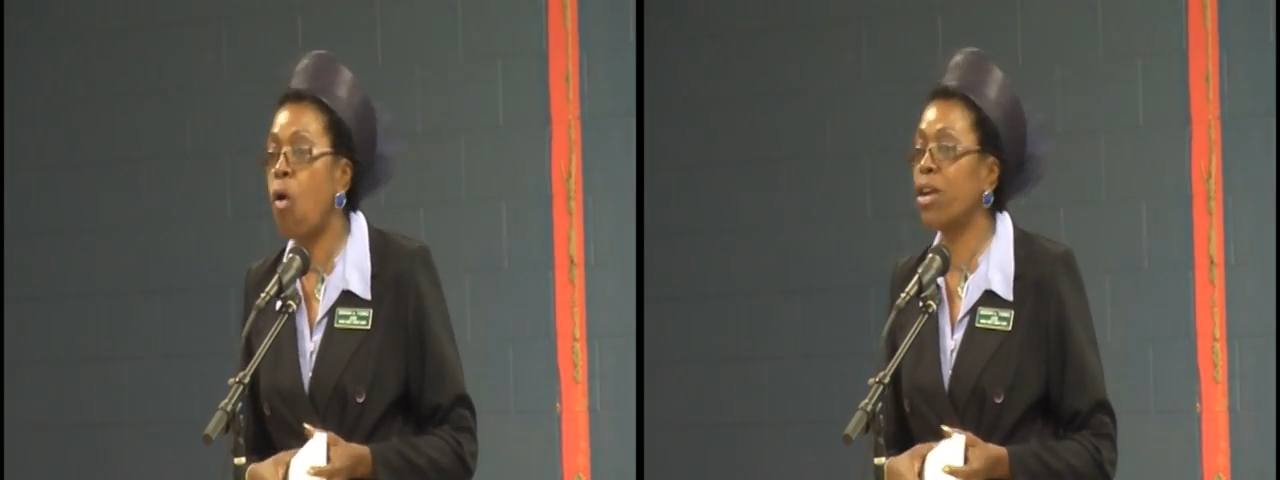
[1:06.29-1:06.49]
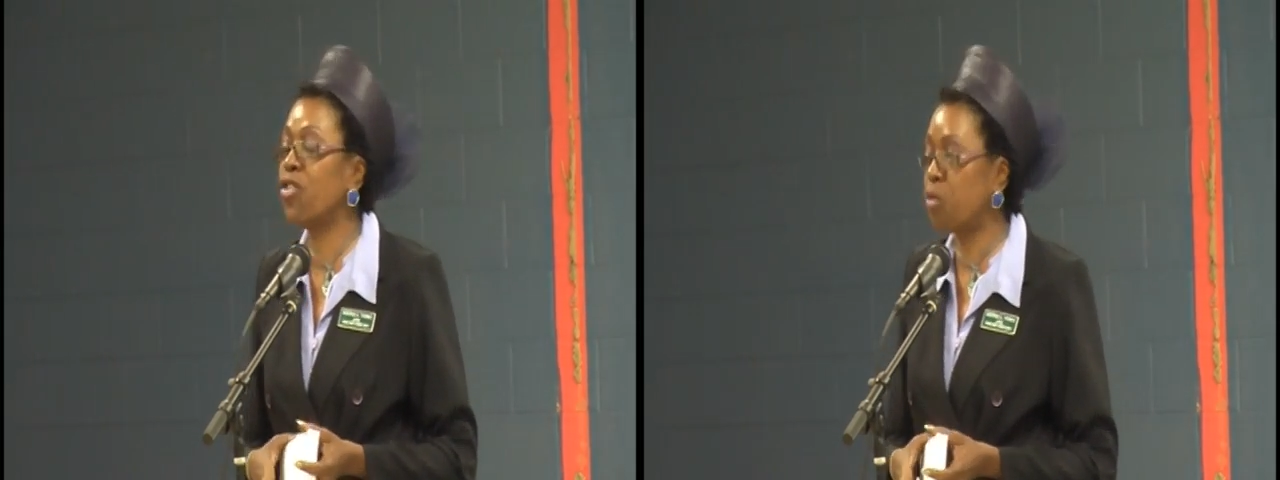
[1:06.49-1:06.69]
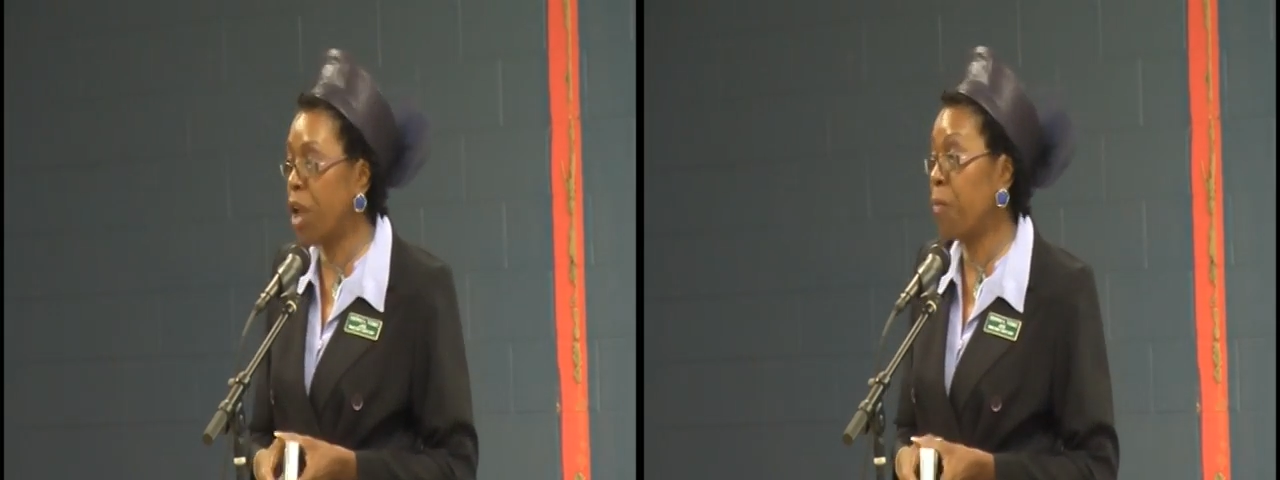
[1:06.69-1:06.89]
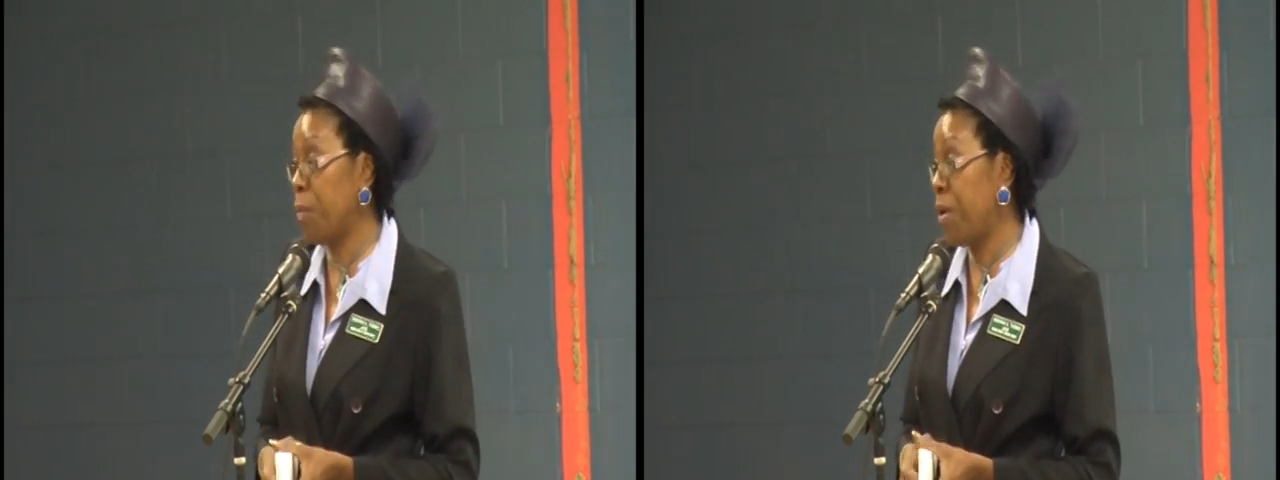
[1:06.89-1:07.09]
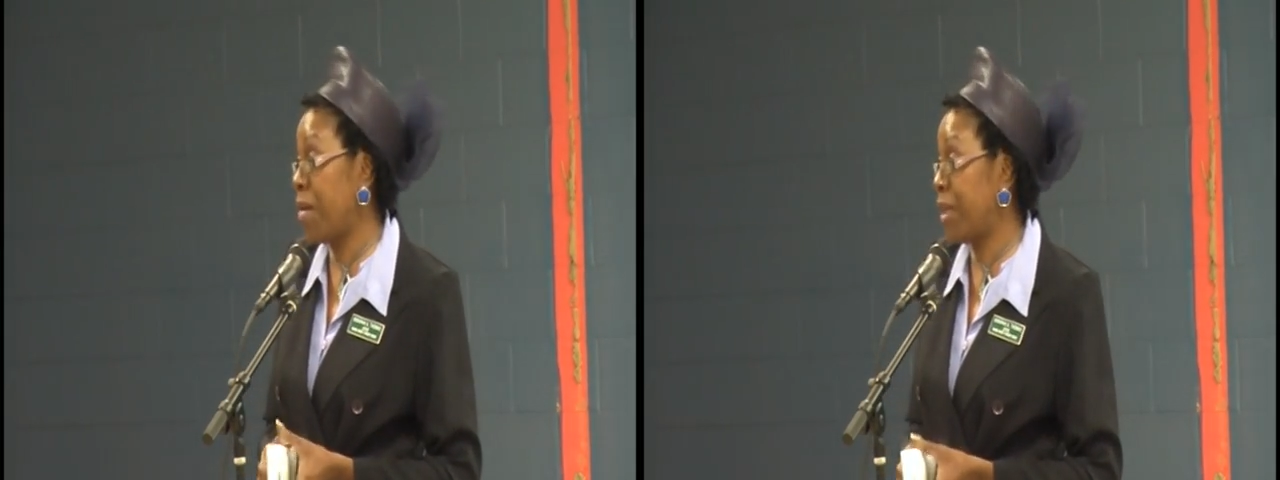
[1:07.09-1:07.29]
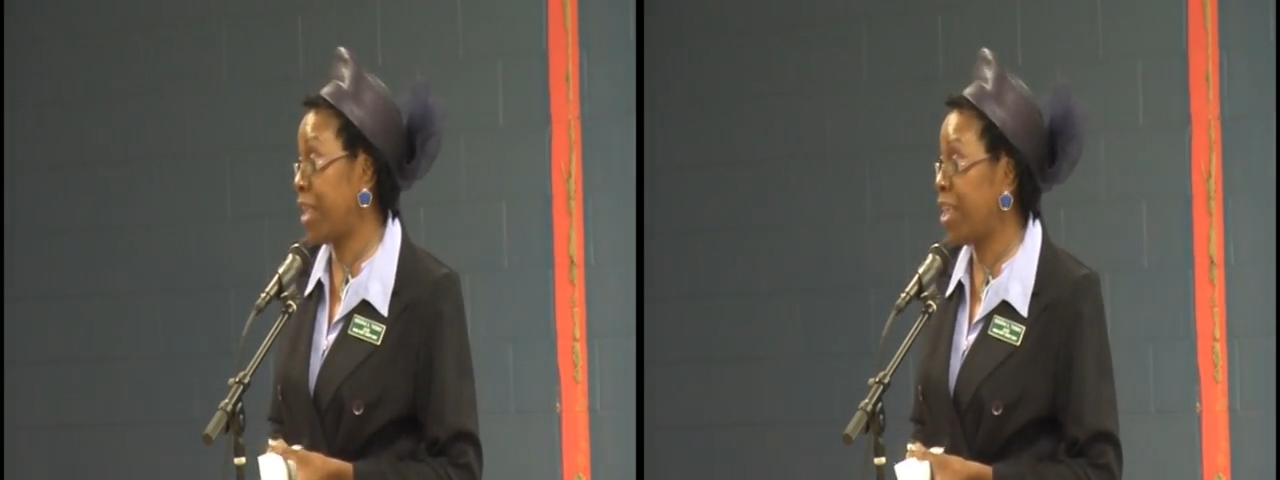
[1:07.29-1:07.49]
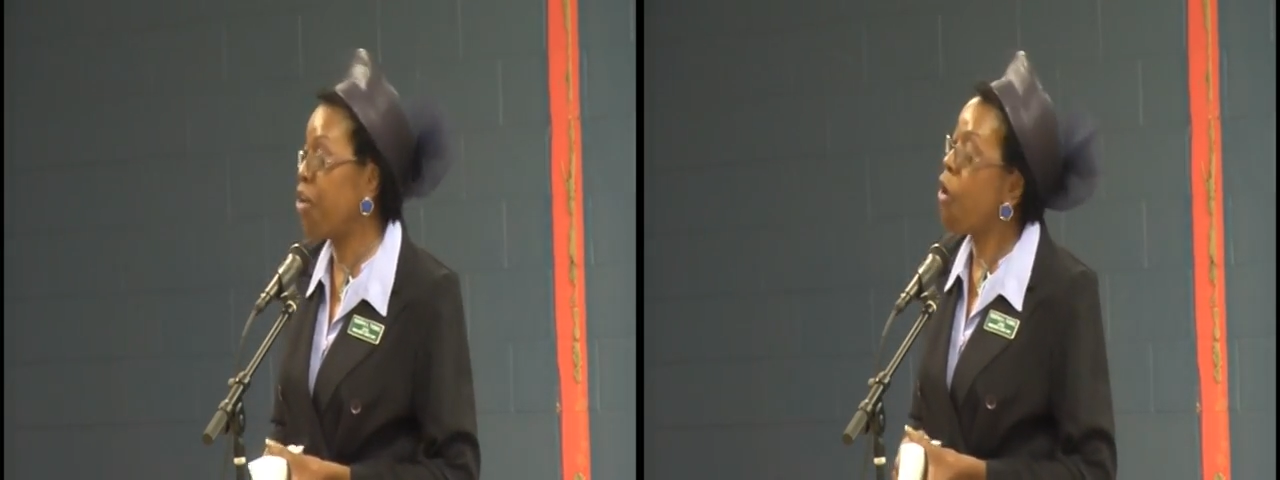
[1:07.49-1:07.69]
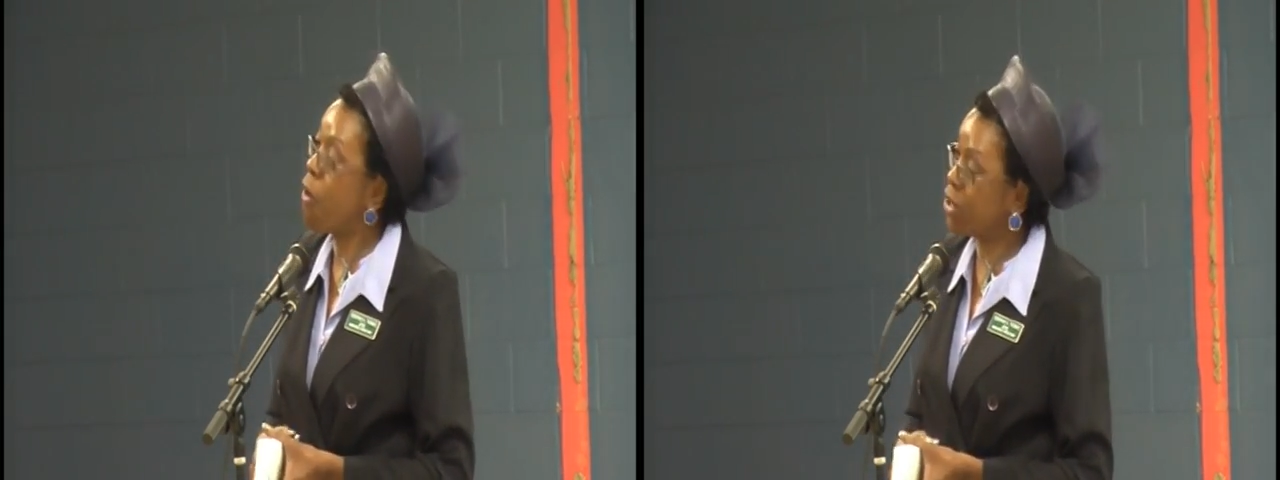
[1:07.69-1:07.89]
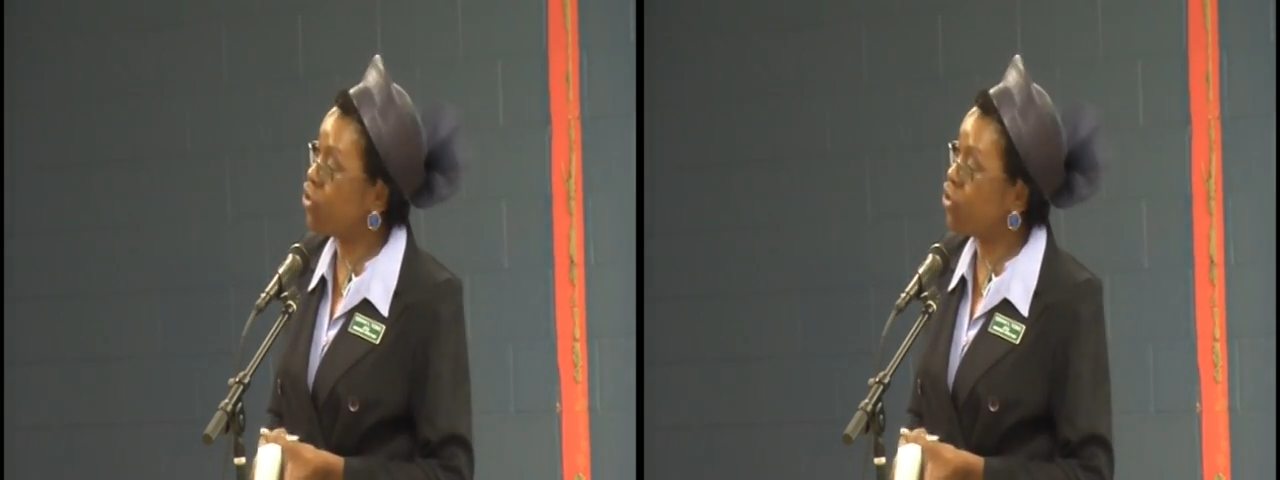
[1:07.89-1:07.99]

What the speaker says: or straight Republican, or